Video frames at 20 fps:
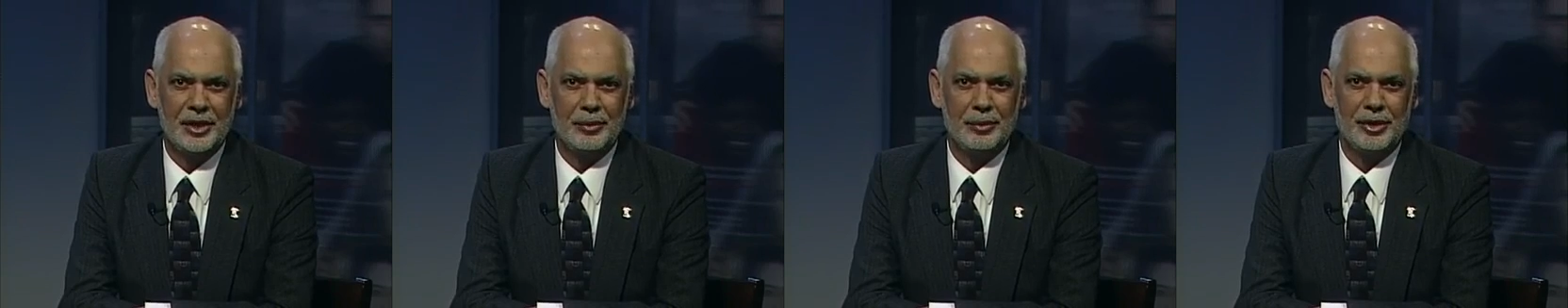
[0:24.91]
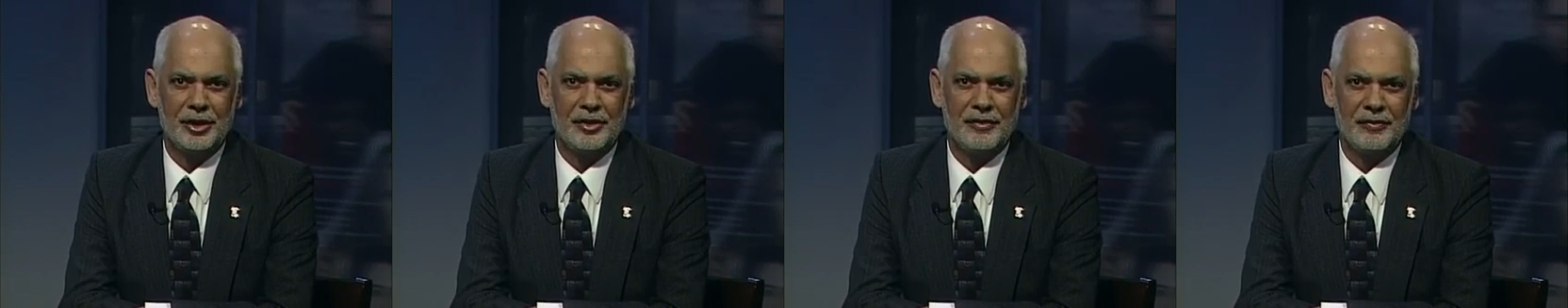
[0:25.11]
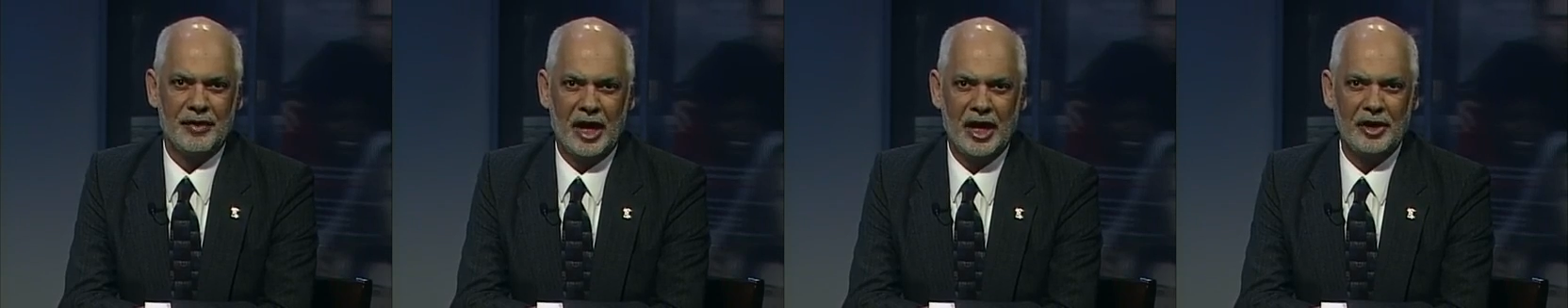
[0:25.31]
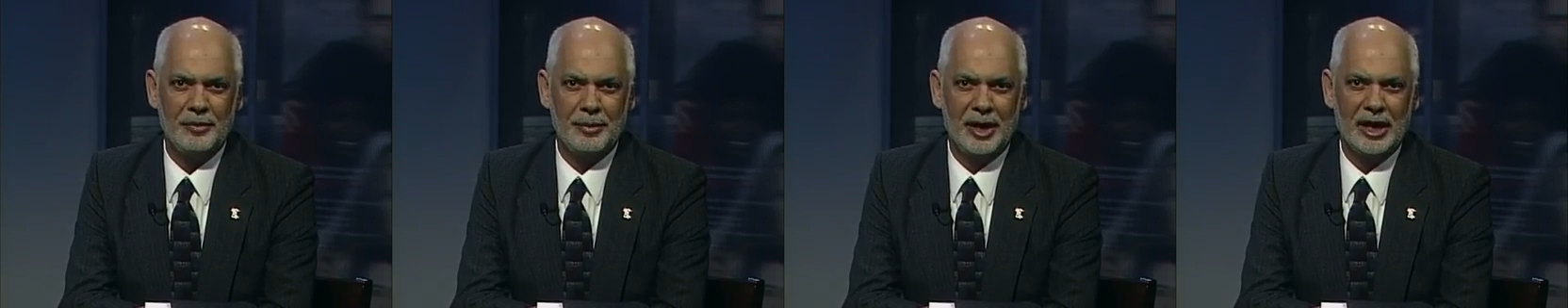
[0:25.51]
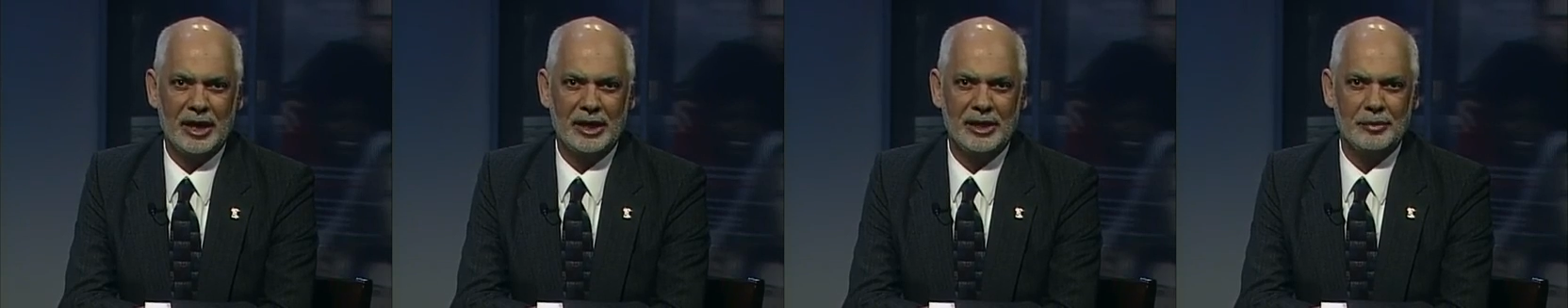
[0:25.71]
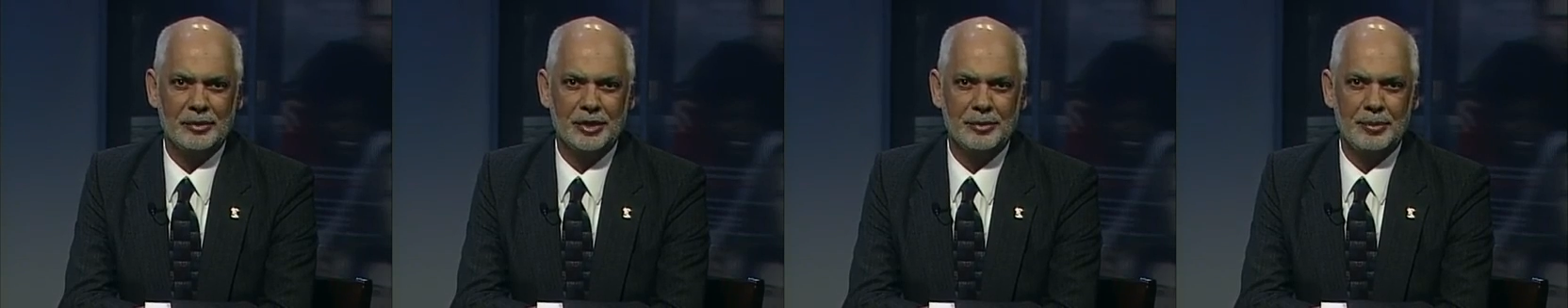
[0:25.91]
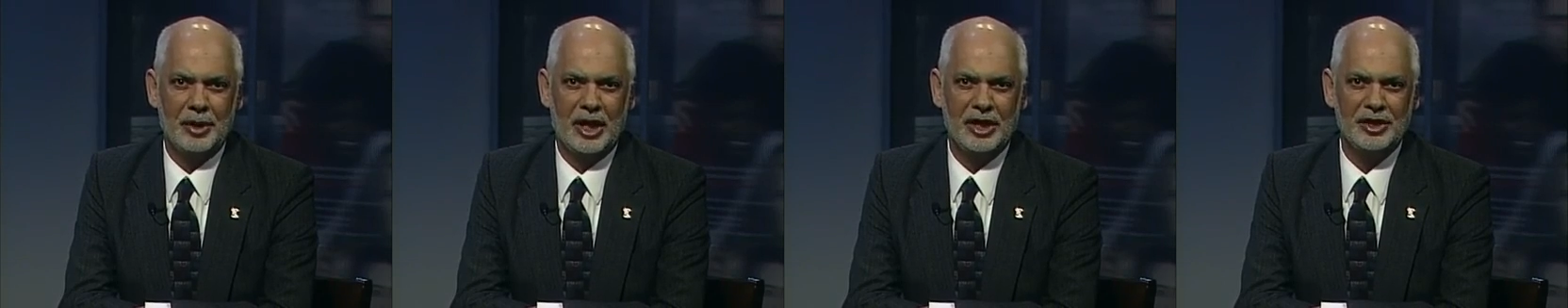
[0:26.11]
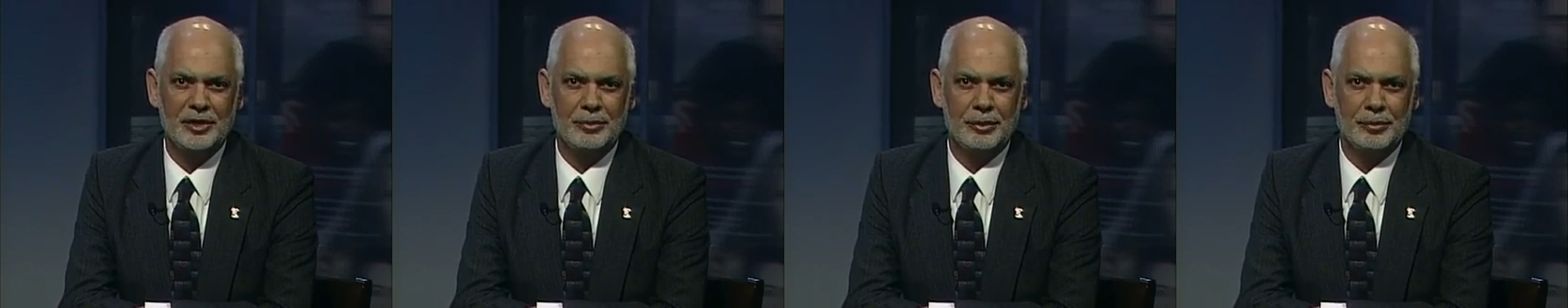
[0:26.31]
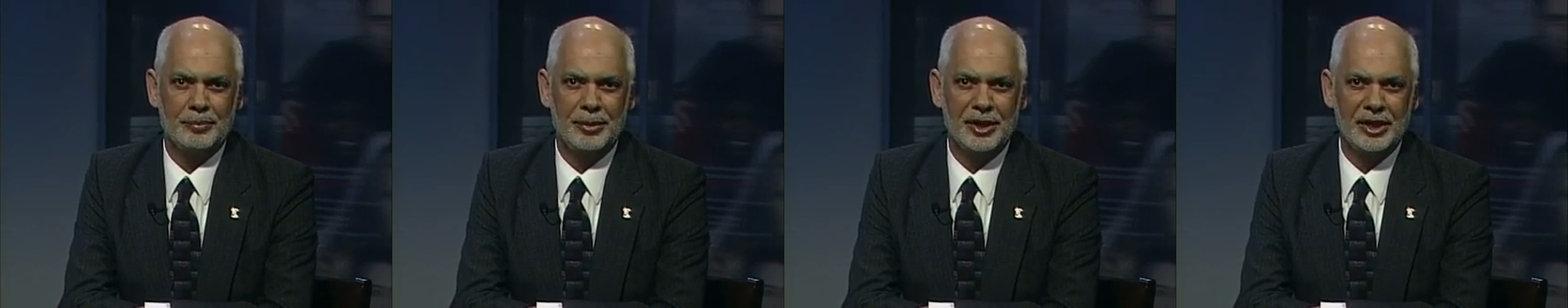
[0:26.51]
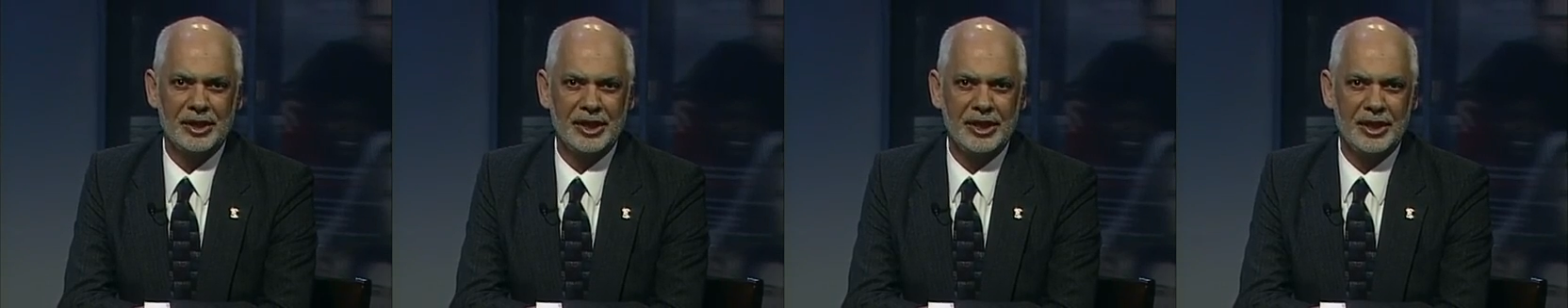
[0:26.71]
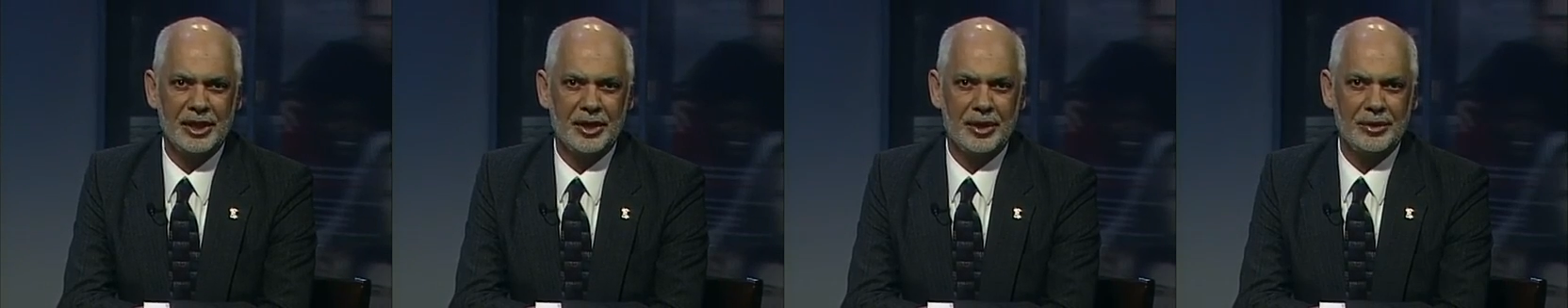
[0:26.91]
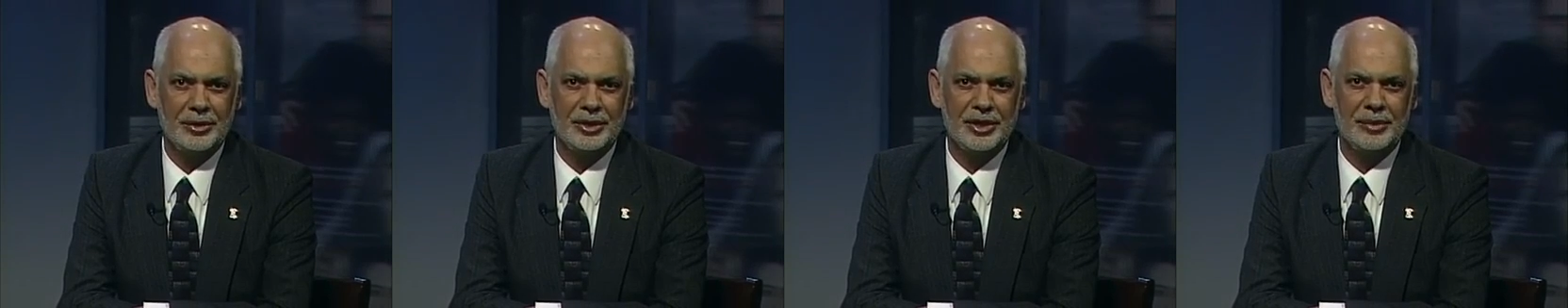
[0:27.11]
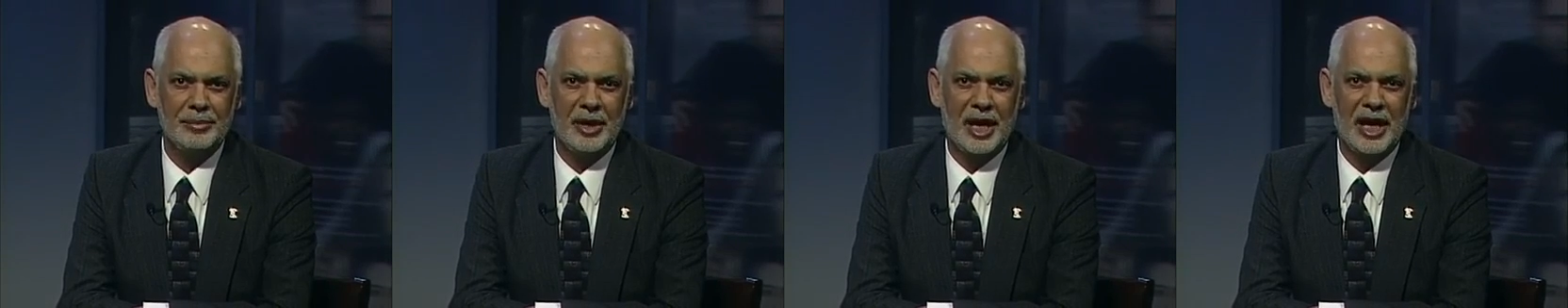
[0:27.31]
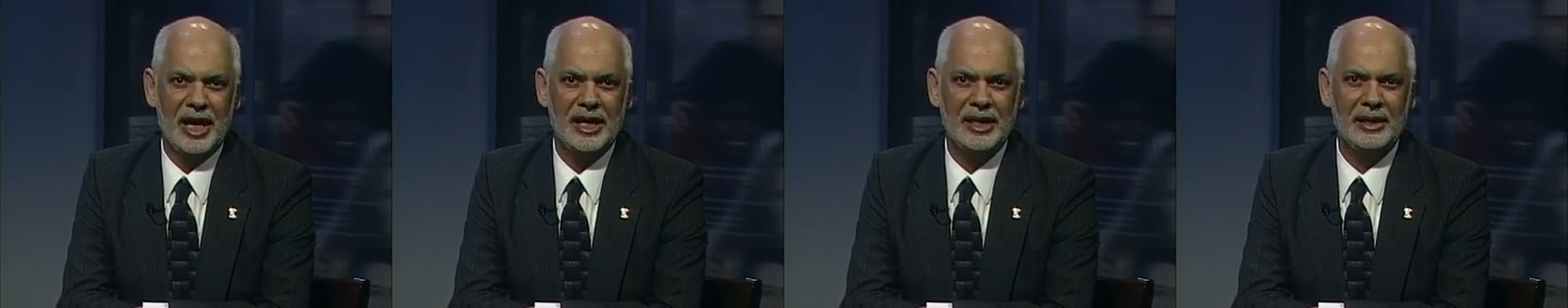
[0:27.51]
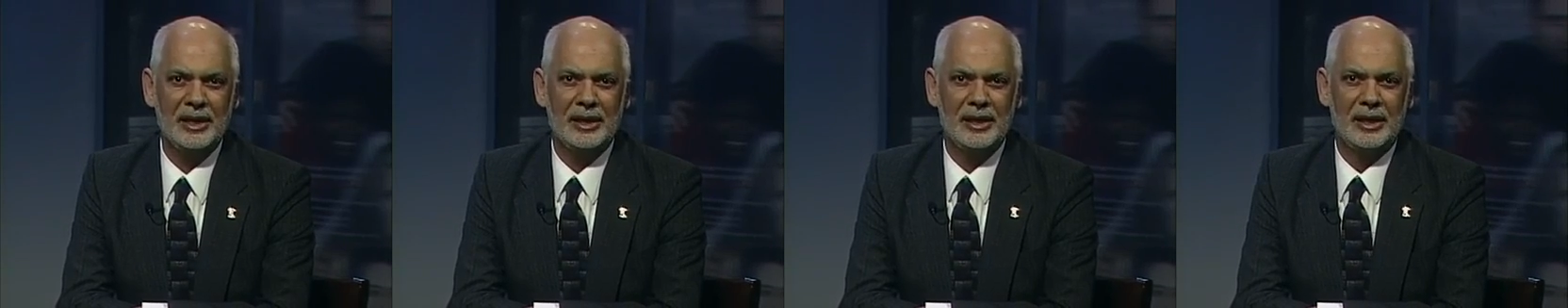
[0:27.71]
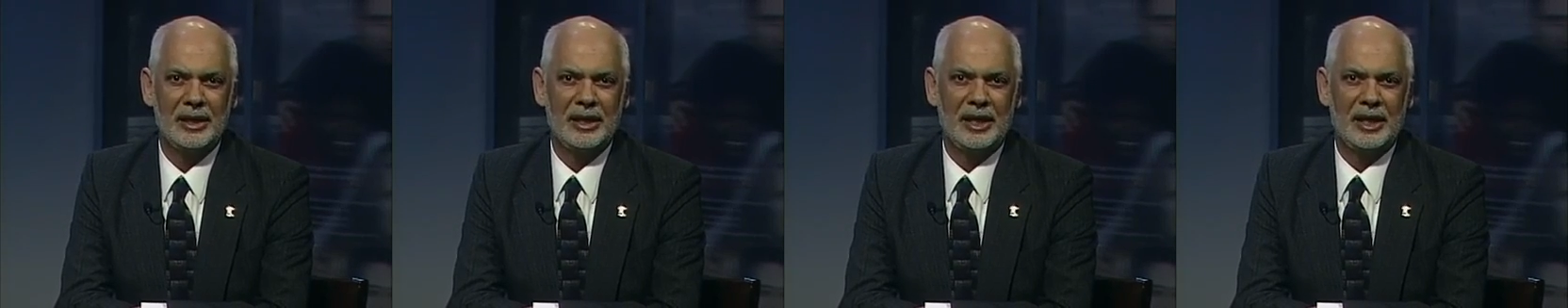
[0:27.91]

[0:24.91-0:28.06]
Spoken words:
with environmentally responsible building codes in mind